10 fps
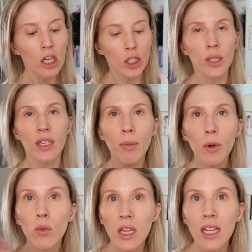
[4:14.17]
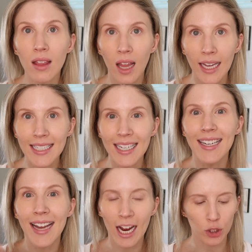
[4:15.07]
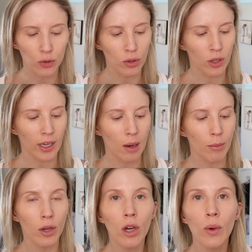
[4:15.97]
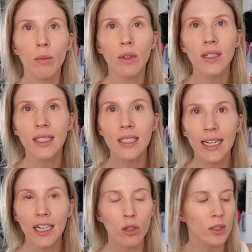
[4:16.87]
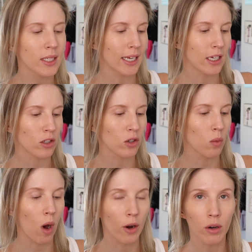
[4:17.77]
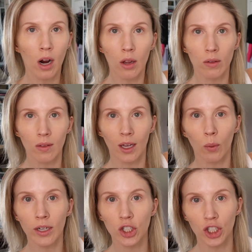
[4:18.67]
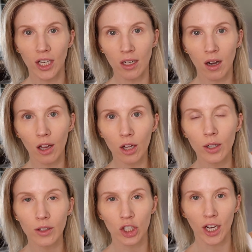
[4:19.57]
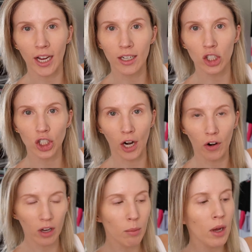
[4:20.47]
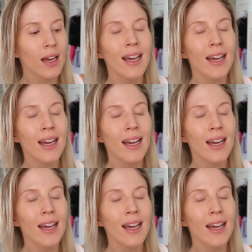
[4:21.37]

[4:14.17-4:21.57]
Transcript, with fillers: So to keep it really light and natural looking, I'm gonna go in with this Daniel Sandler watercolor liquid cheek color in the shade Cherub.